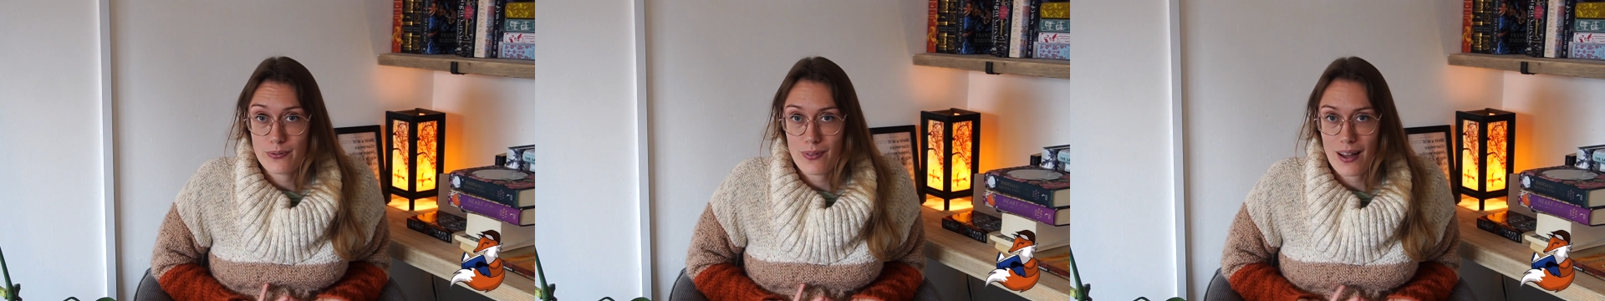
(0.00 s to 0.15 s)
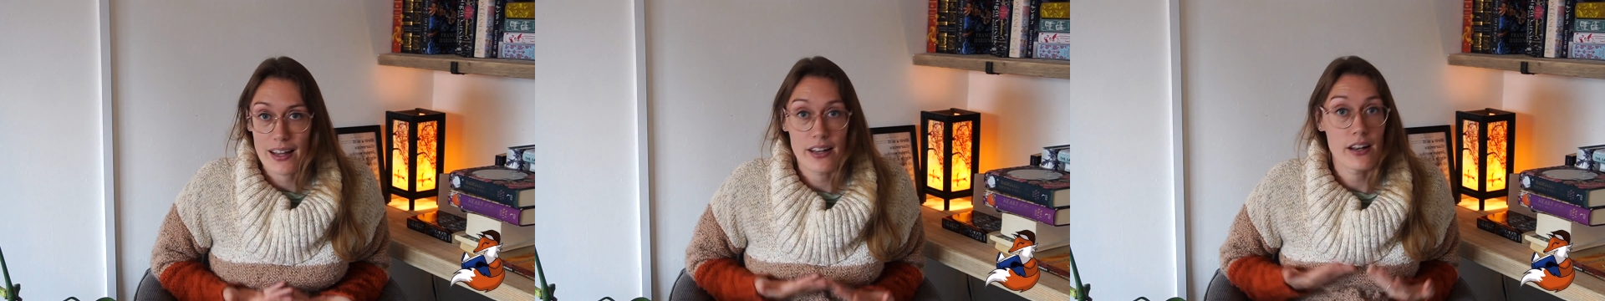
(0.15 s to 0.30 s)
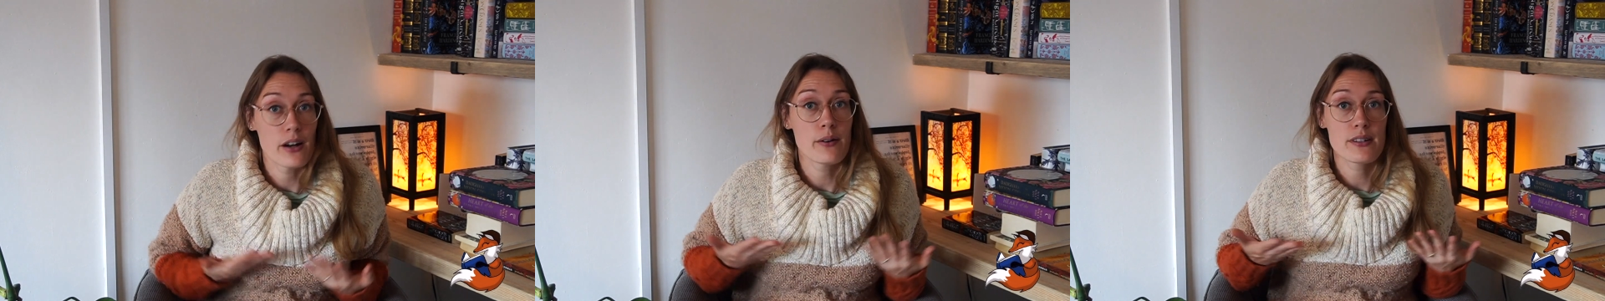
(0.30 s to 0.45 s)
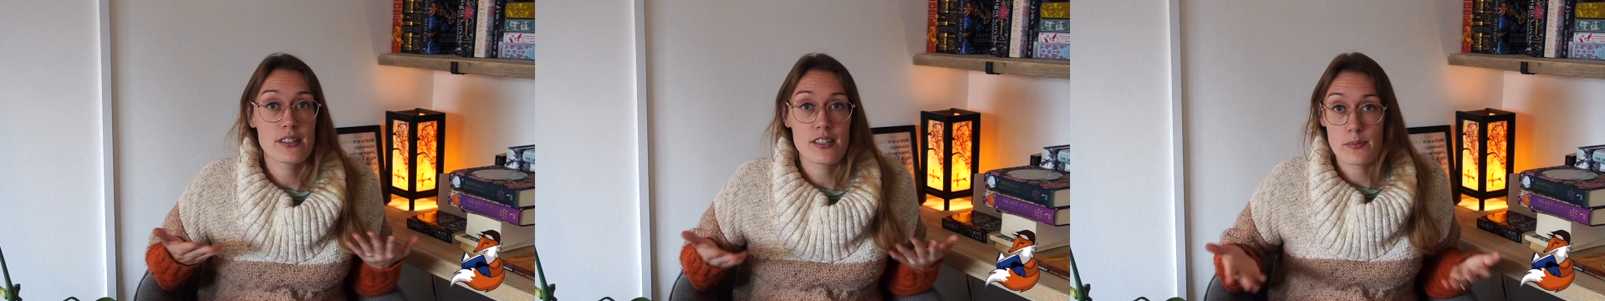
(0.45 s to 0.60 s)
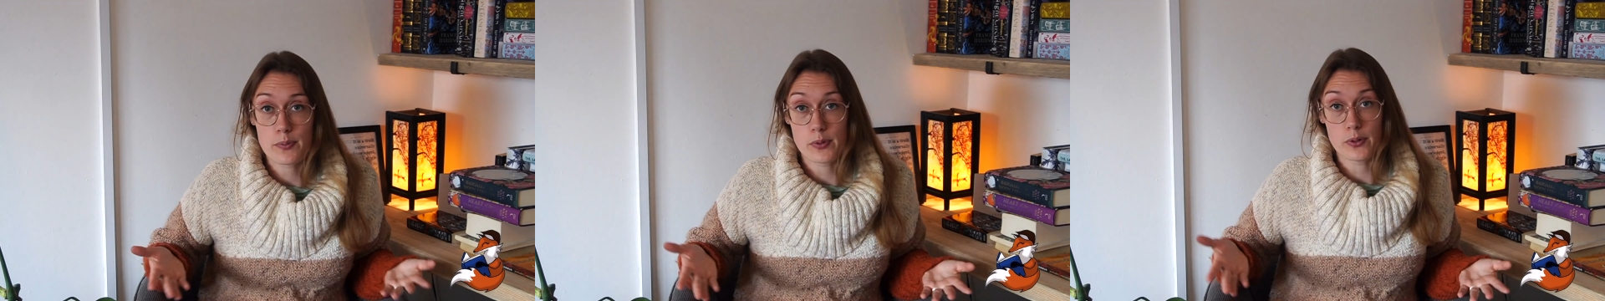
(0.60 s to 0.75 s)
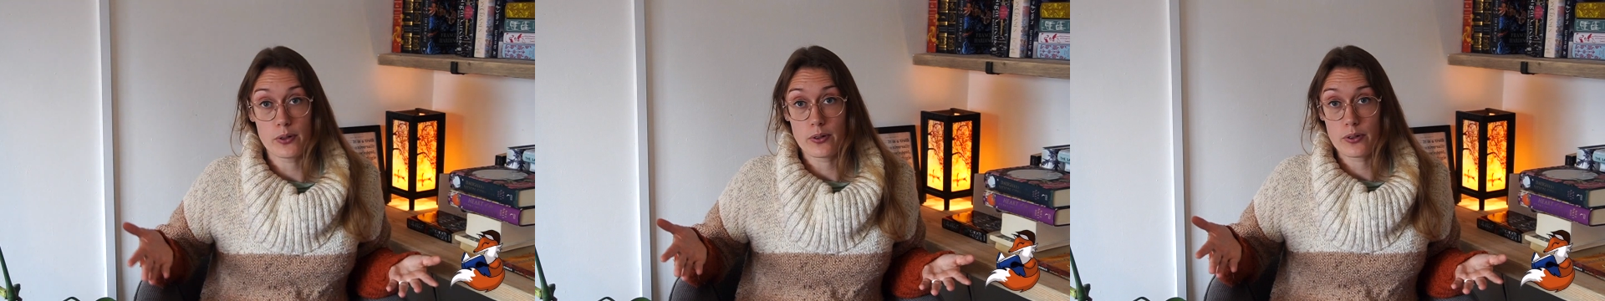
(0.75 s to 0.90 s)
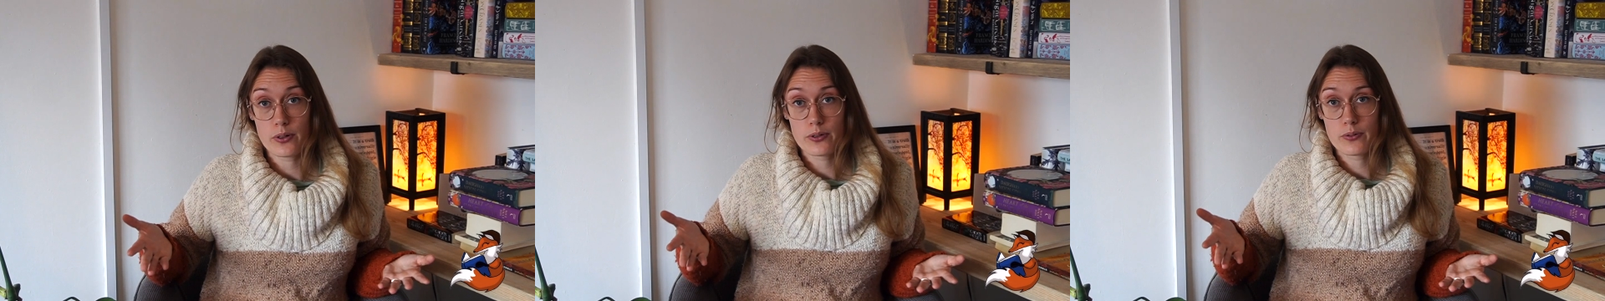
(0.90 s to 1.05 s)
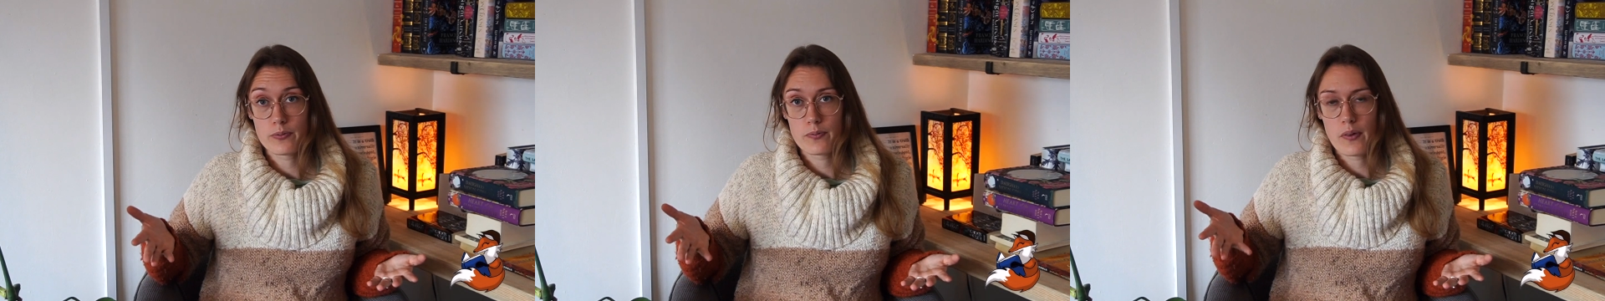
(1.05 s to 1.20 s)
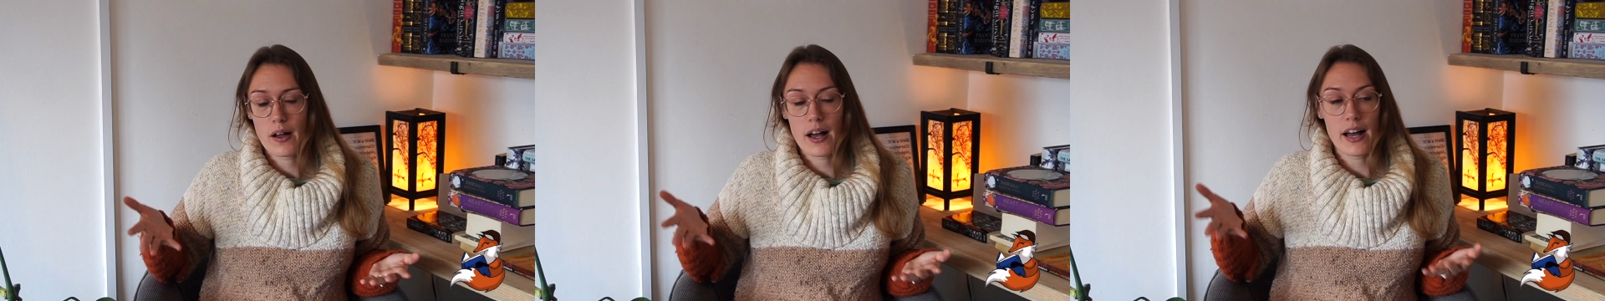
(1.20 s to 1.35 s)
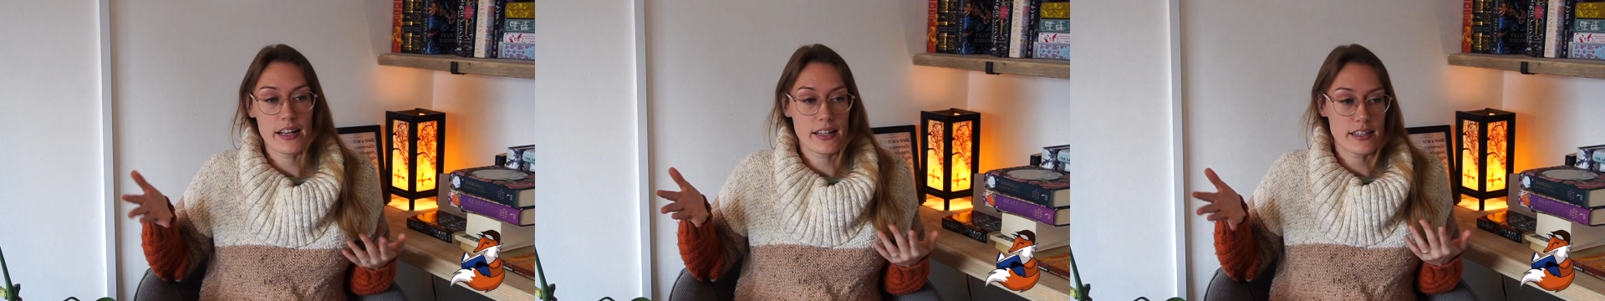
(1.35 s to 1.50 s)
I know it's a book.
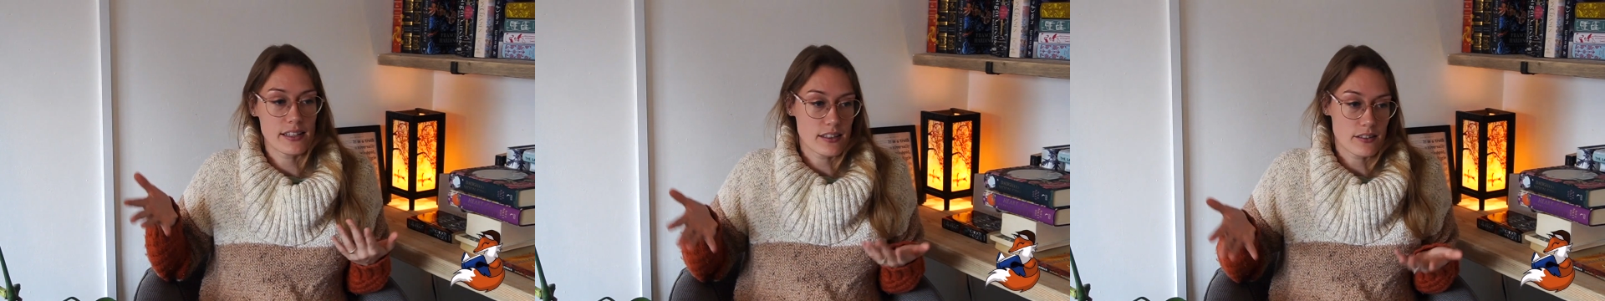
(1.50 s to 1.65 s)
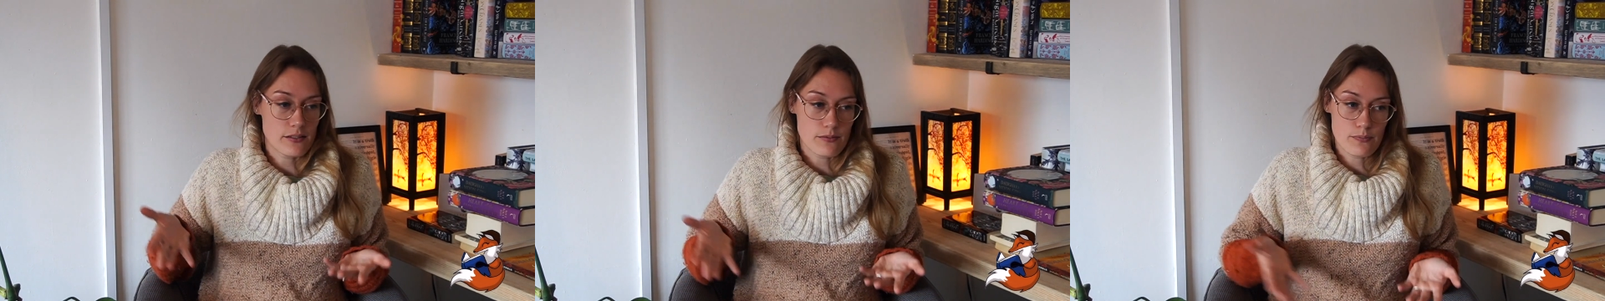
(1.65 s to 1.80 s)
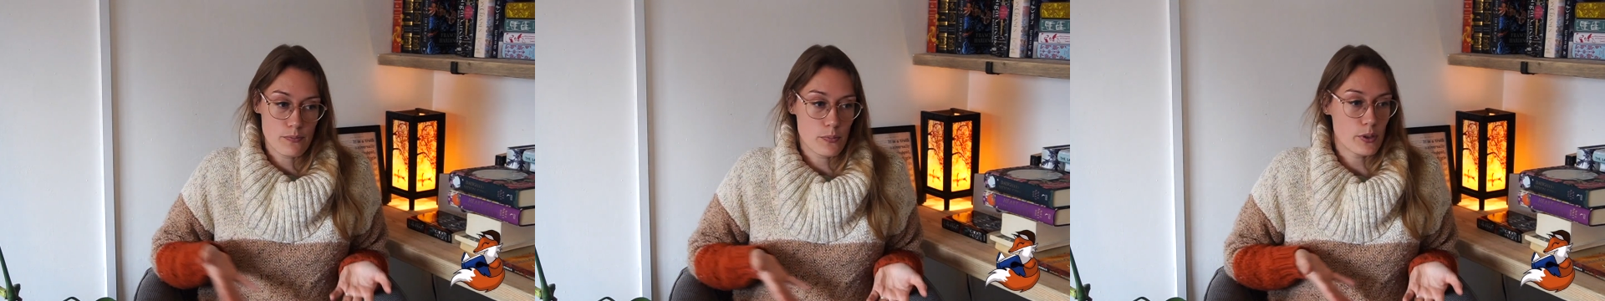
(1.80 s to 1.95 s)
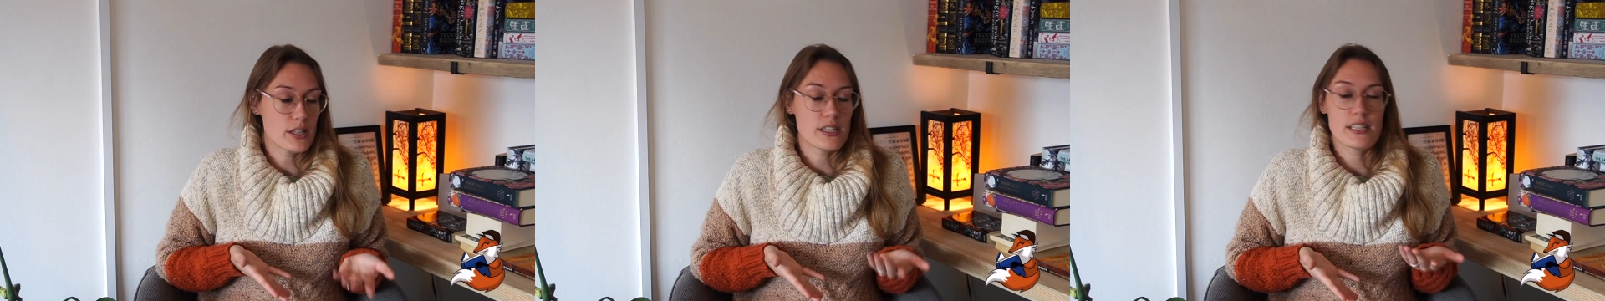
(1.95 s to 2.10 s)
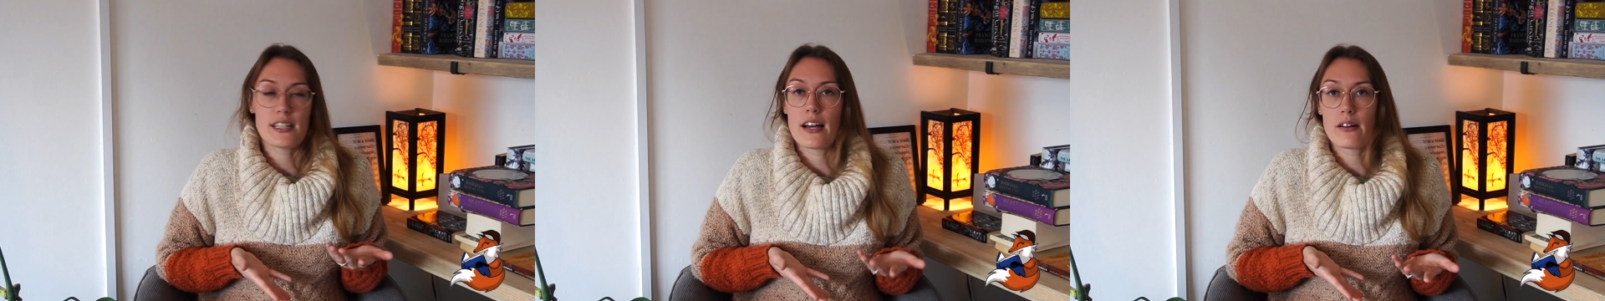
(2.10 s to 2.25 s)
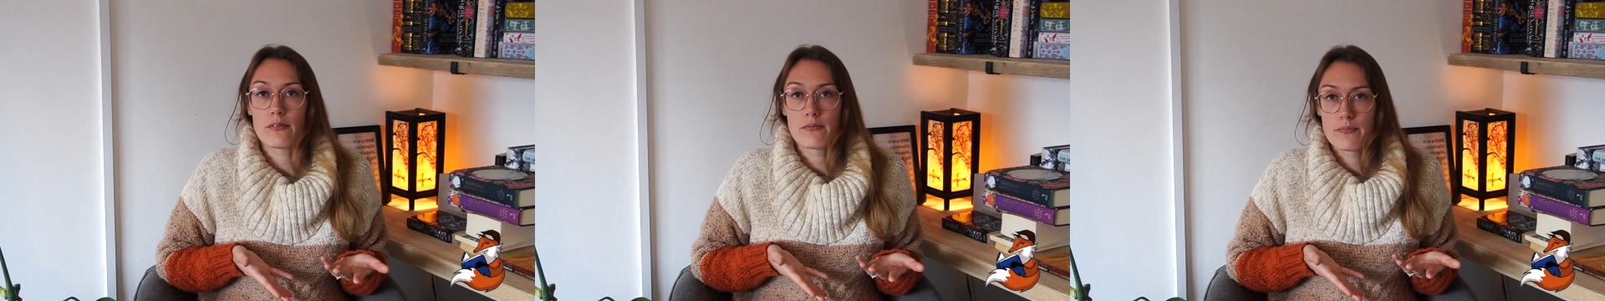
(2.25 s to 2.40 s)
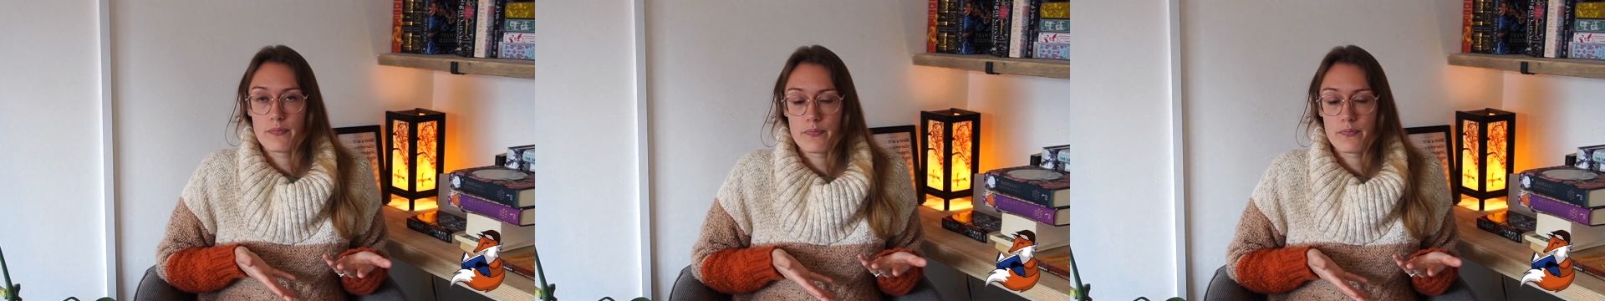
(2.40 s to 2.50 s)
I can put it down.